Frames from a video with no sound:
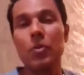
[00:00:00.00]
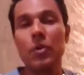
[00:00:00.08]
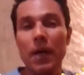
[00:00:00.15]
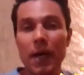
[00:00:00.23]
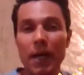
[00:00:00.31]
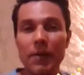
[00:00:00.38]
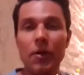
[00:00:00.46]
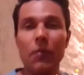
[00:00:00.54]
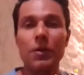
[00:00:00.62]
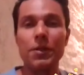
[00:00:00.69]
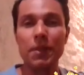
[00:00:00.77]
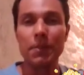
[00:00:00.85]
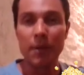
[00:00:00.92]
Hooda, and you're
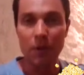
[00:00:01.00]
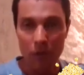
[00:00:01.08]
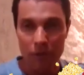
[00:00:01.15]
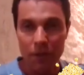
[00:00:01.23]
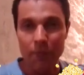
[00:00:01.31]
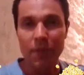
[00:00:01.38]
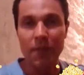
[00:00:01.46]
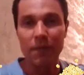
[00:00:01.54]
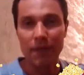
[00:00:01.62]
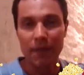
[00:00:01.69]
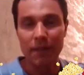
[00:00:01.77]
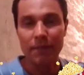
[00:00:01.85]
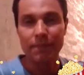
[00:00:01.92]
watching me on Awesome
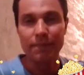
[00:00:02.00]
TV.